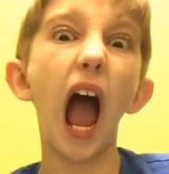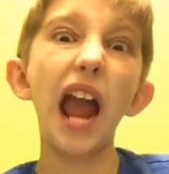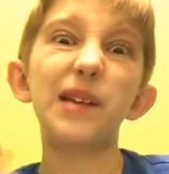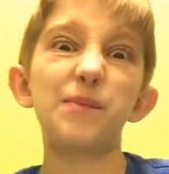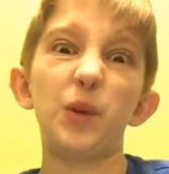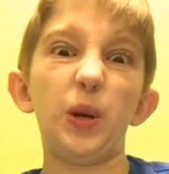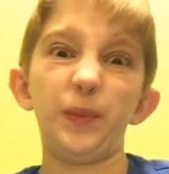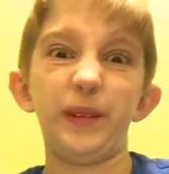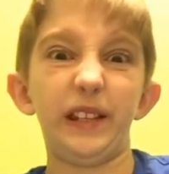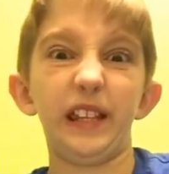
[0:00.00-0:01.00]
I burnt
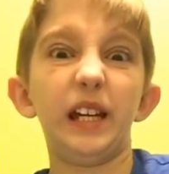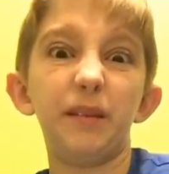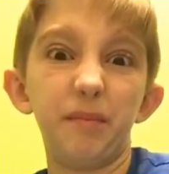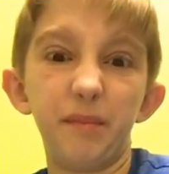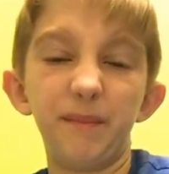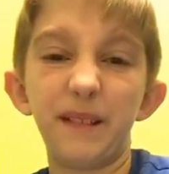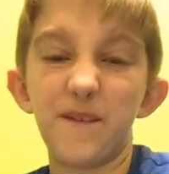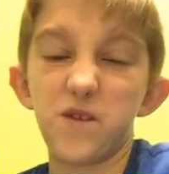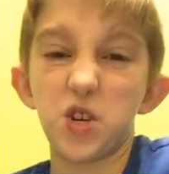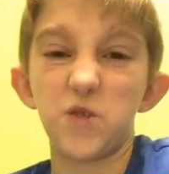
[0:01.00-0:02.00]
my thumb, my
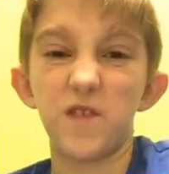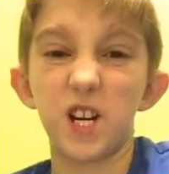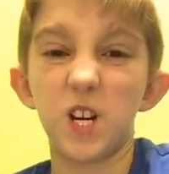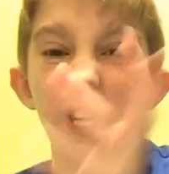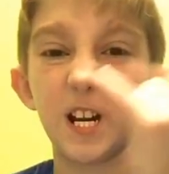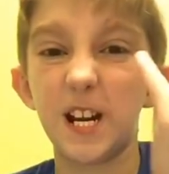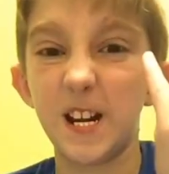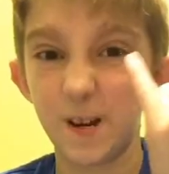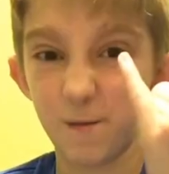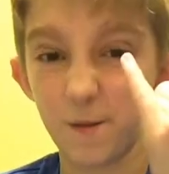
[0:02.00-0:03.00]
first finger, and
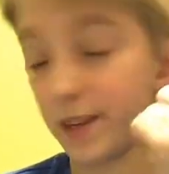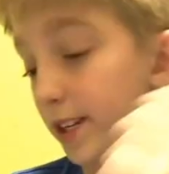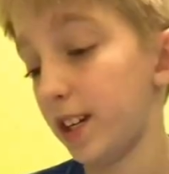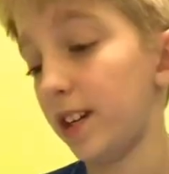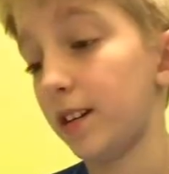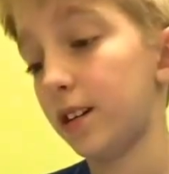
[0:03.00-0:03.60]
now my pinky.